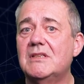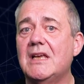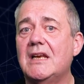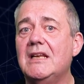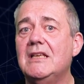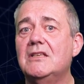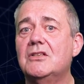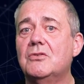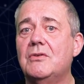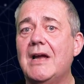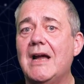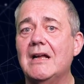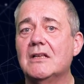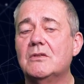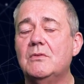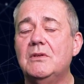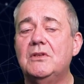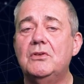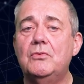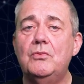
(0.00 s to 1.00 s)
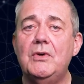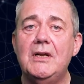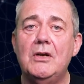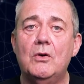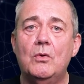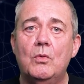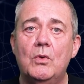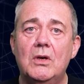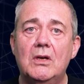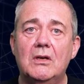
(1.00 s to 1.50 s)
that interact with the
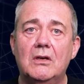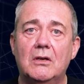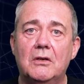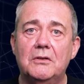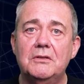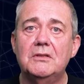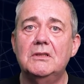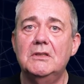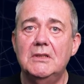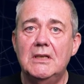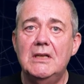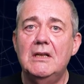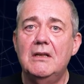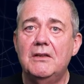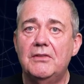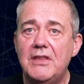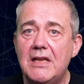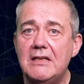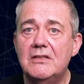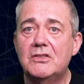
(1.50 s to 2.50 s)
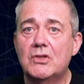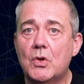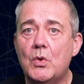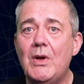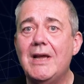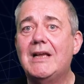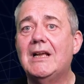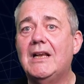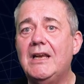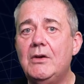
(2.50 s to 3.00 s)
real world, things
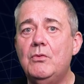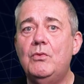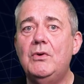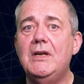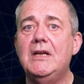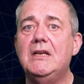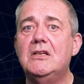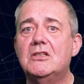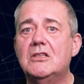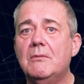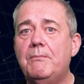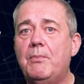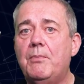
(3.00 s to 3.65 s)
quickly reach the